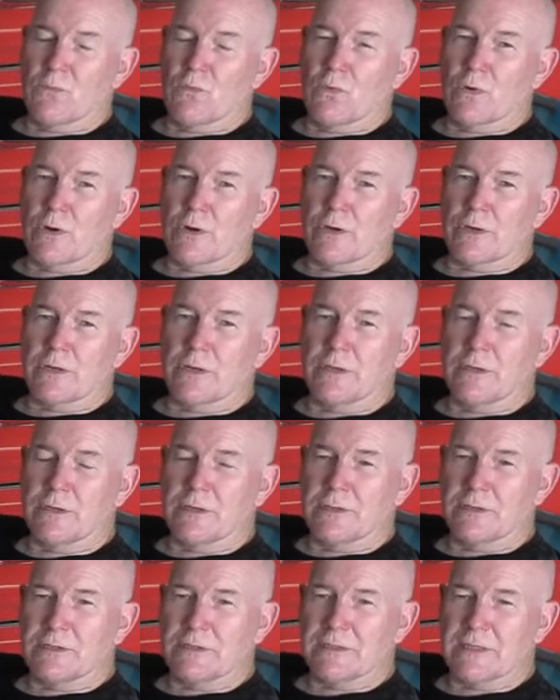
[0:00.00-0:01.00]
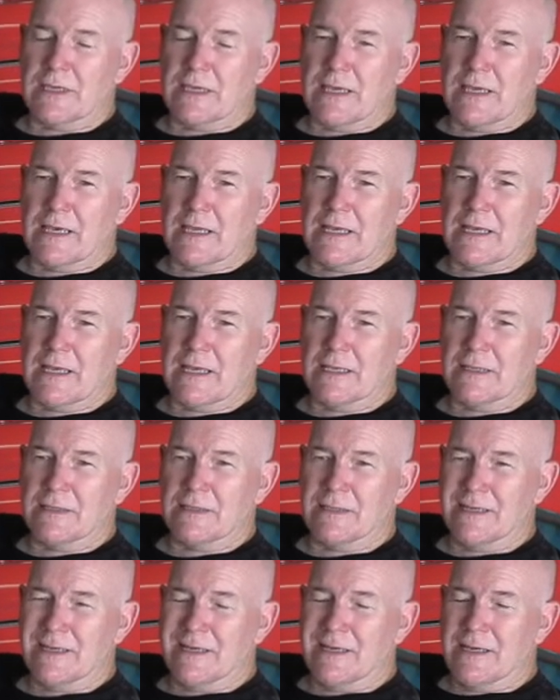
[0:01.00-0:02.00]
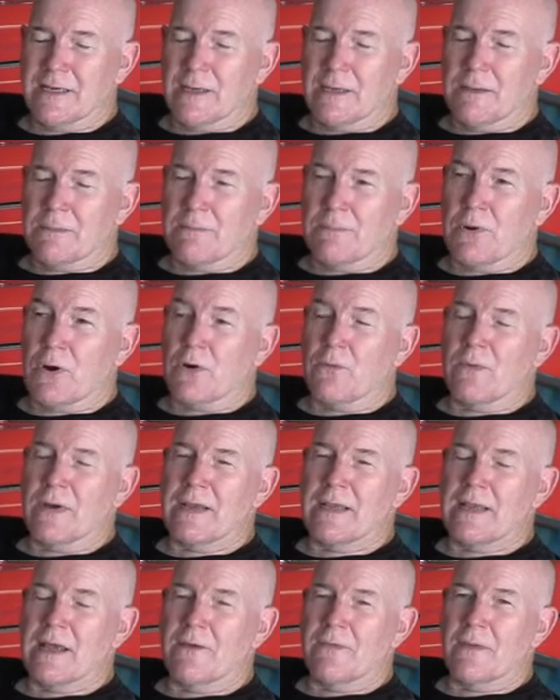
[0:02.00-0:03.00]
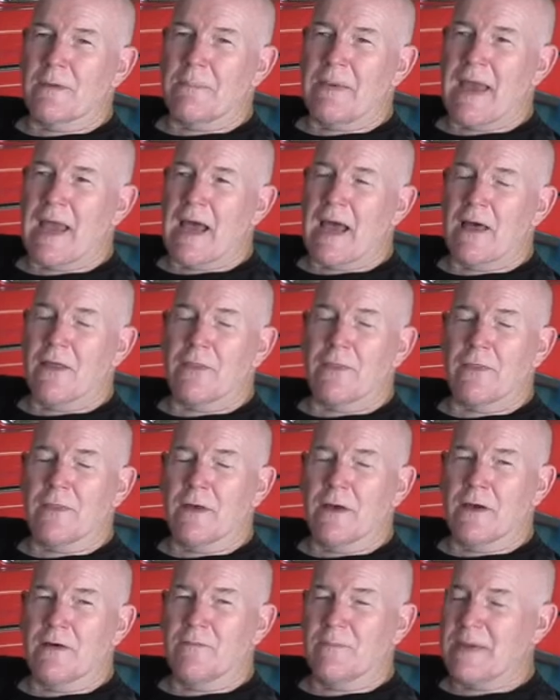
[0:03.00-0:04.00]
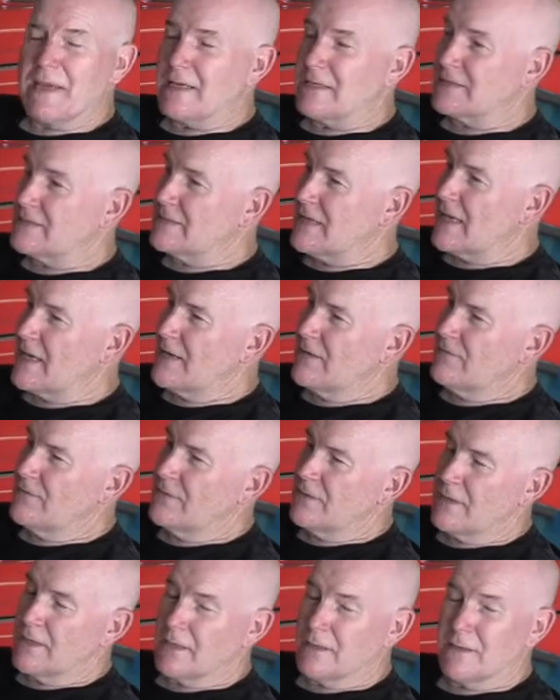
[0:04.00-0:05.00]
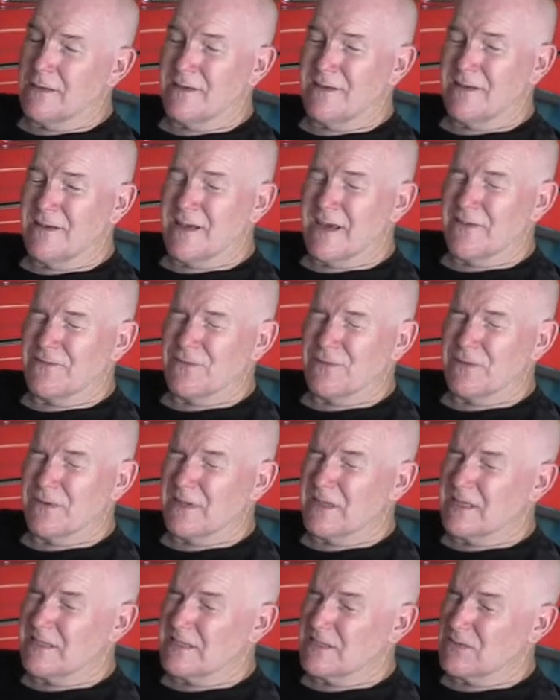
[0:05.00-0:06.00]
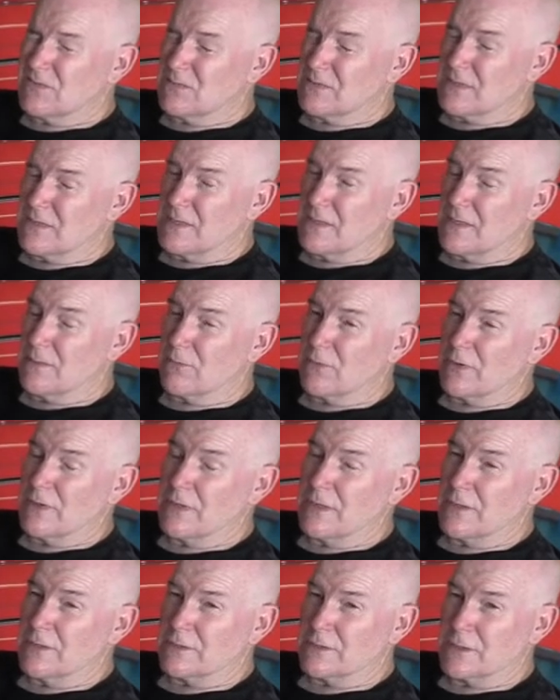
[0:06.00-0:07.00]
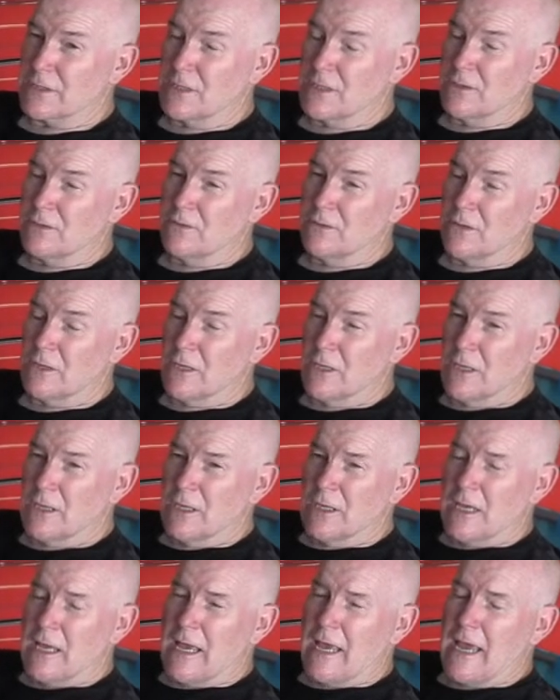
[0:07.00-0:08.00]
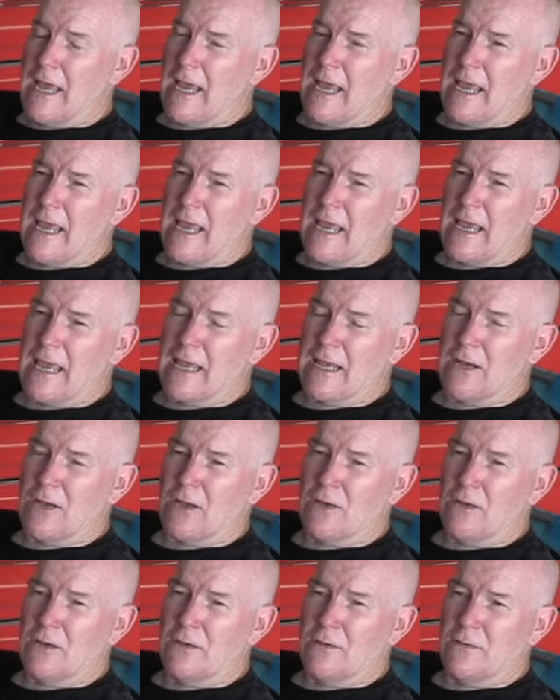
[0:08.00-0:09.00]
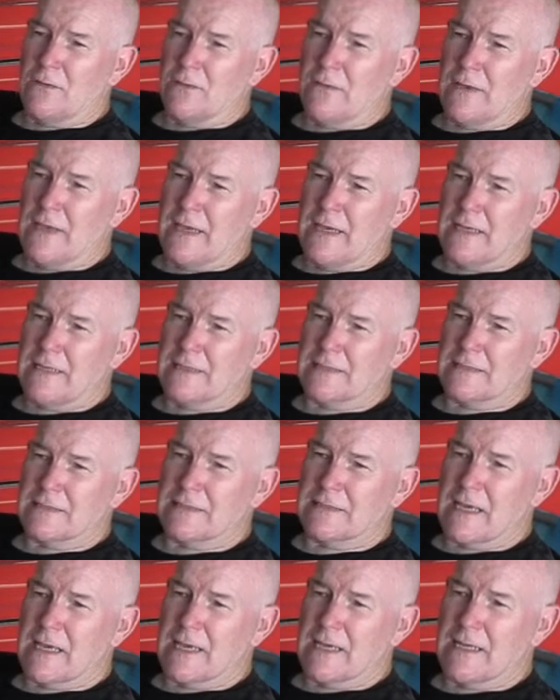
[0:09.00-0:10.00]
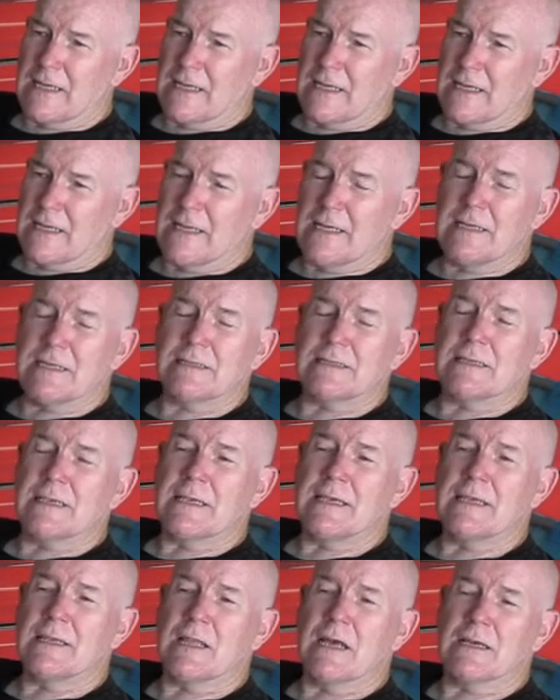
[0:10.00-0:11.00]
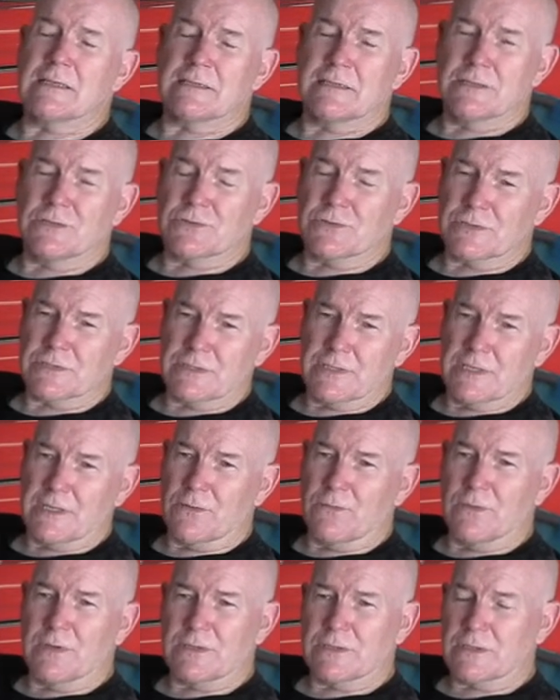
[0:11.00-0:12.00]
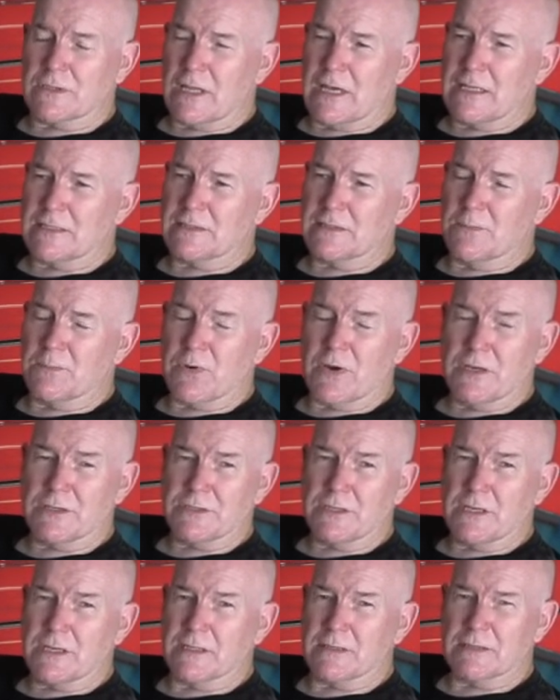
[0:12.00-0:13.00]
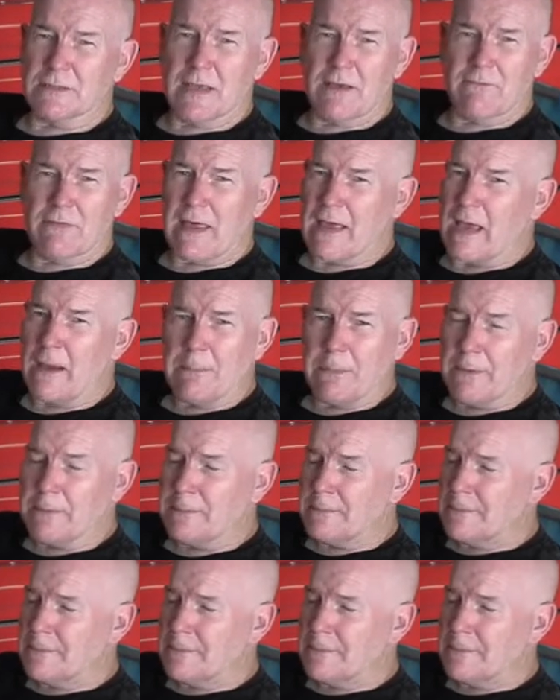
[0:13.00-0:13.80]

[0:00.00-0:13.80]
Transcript: work to get it partway down the path of being saved. And you have to realize this was a number of years ago. And they decided, he lost interest in it, which lots of projects have that happen.